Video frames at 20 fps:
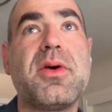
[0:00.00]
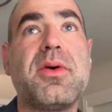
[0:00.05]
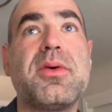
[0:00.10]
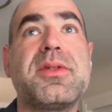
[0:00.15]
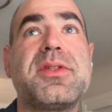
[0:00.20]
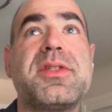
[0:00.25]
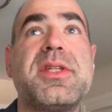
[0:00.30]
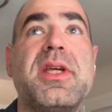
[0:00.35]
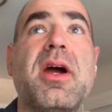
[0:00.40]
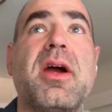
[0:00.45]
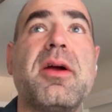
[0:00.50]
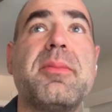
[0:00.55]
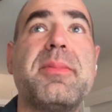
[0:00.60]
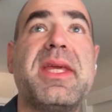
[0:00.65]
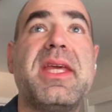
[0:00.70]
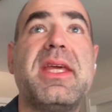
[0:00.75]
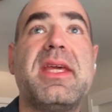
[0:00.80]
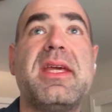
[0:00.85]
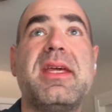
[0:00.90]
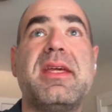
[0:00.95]
So
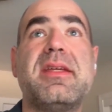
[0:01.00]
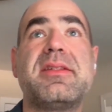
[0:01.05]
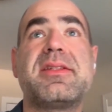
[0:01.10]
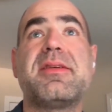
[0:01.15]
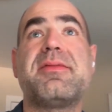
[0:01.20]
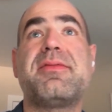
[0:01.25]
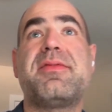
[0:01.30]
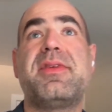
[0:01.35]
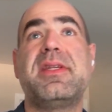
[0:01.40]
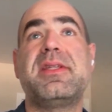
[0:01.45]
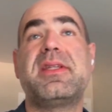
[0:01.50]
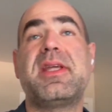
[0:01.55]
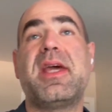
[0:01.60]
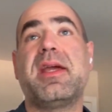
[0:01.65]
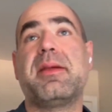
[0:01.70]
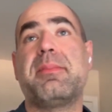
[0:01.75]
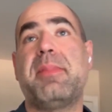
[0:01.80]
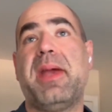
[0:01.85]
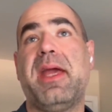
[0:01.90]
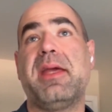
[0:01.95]
CRB is a
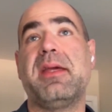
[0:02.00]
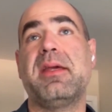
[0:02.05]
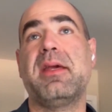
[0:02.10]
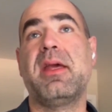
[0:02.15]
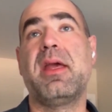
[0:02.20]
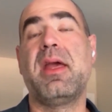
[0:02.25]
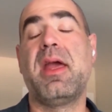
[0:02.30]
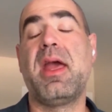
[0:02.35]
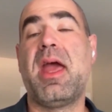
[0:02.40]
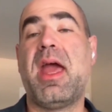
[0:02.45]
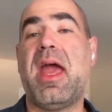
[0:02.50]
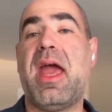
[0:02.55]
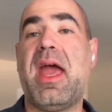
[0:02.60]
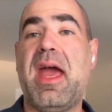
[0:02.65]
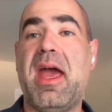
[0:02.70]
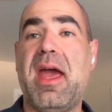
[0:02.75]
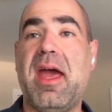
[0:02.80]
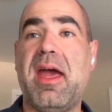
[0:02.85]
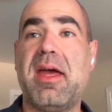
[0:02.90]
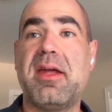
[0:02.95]
fintech bank,
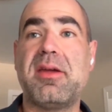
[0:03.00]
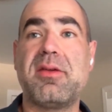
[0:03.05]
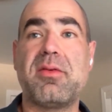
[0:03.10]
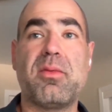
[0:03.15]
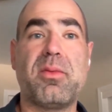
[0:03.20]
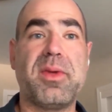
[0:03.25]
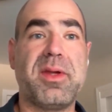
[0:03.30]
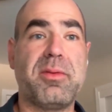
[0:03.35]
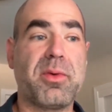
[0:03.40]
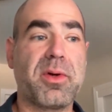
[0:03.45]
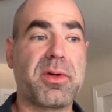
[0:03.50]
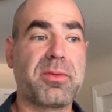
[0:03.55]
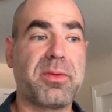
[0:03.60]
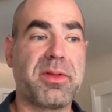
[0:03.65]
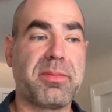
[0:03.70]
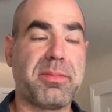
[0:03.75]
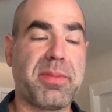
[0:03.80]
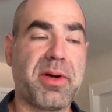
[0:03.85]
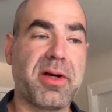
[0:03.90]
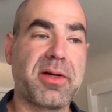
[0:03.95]
and we work
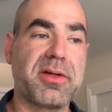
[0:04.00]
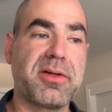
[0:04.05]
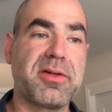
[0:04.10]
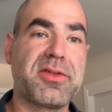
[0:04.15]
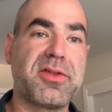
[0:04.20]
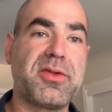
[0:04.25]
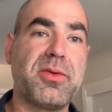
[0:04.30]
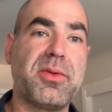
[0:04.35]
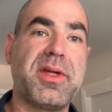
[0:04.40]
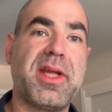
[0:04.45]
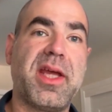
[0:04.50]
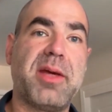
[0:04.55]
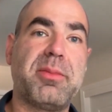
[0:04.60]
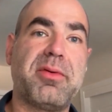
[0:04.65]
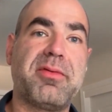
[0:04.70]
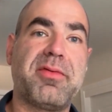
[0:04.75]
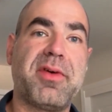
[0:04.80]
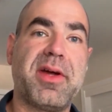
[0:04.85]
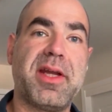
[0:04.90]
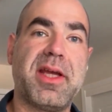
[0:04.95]
with partners to
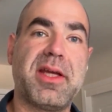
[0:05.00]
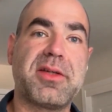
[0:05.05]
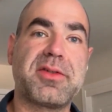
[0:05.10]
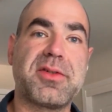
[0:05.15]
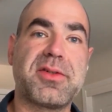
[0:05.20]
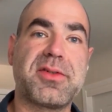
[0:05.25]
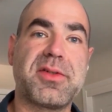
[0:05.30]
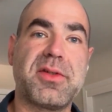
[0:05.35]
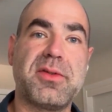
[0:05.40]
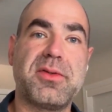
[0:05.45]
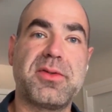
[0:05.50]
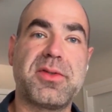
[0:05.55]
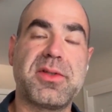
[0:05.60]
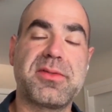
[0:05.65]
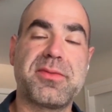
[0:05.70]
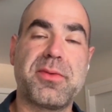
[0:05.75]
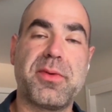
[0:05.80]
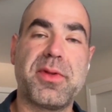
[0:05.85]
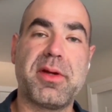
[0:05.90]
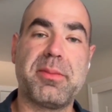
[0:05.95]
enable financial
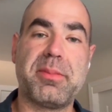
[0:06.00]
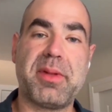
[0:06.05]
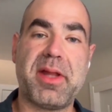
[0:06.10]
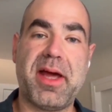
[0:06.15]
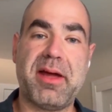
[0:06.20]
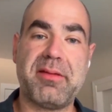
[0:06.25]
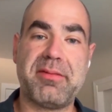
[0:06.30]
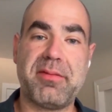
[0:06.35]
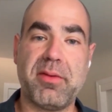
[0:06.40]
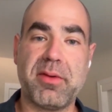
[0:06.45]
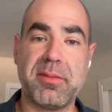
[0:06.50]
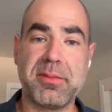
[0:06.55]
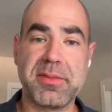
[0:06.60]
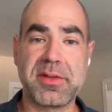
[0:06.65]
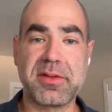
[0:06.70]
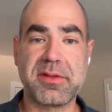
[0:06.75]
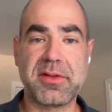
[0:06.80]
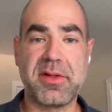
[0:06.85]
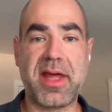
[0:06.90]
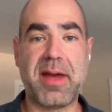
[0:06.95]
solutions for their
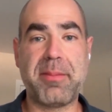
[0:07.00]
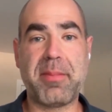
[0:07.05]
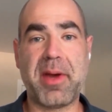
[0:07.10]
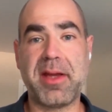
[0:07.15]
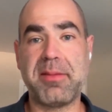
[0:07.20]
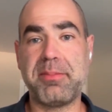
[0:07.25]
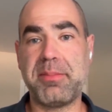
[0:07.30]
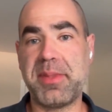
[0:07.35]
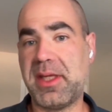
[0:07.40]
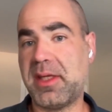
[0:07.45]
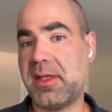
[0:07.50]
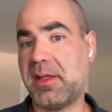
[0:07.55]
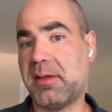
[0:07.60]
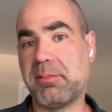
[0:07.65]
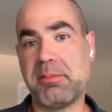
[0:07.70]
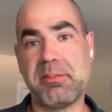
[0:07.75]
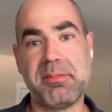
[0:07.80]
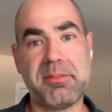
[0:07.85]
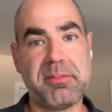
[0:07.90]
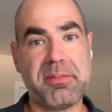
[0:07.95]
platforms. So that might be
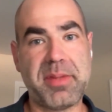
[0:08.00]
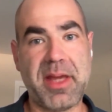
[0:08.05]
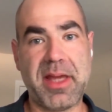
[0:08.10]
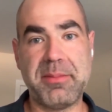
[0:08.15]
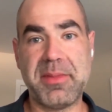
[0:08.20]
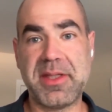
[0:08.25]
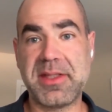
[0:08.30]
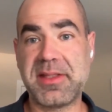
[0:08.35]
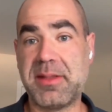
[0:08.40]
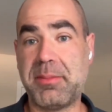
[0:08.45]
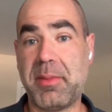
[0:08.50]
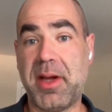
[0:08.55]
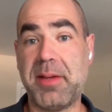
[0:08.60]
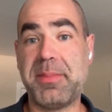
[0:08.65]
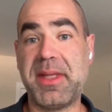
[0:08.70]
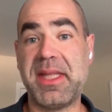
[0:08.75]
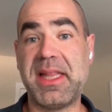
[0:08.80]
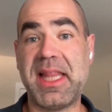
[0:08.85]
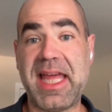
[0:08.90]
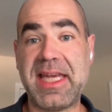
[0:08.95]
payments, it
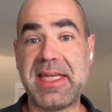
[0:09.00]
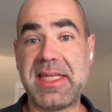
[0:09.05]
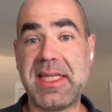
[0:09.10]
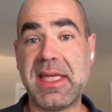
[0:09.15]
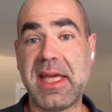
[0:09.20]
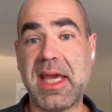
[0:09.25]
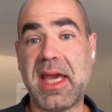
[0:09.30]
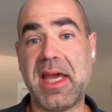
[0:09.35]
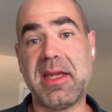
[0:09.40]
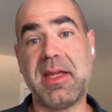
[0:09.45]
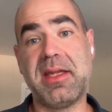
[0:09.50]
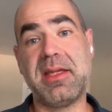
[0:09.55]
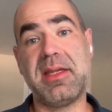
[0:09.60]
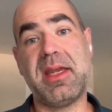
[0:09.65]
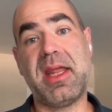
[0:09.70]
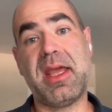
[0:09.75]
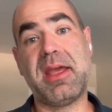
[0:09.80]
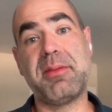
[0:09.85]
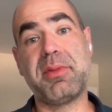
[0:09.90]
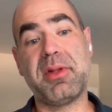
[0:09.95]
might be lending, and
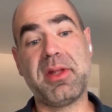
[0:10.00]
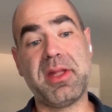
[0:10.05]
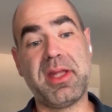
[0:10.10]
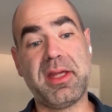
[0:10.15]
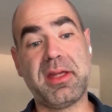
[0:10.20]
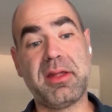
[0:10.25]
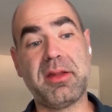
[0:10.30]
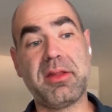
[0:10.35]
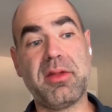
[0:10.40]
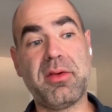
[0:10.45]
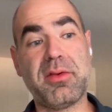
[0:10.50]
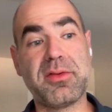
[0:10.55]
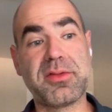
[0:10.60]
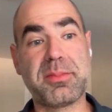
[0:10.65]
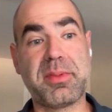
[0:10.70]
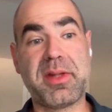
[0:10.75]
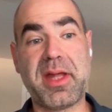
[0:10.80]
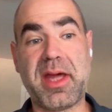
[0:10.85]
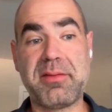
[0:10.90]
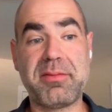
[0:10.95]
enabling those
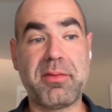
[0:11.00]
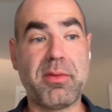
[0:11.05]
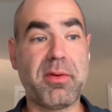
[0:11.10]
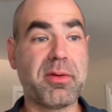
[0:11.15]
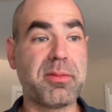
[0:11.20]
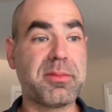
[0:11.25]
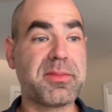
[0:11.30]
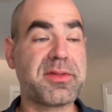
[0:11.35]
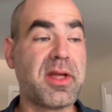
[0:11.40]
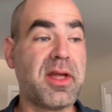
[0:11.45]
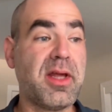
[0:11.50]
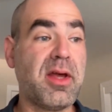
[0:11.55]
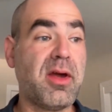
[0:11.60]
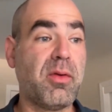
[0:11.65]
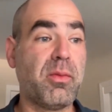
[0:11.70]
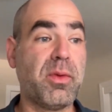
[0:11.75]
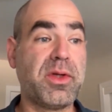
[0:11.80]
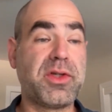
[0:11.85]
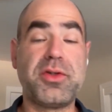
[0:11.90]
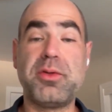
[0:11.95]
platforms,
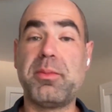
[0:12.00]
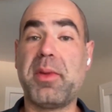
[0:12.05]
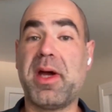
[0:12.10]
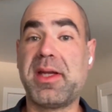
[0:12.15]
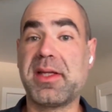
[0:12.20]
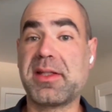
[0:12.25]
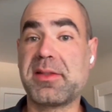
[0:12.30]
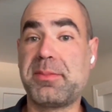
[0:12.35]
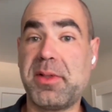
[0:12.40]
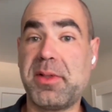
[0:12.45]
which you might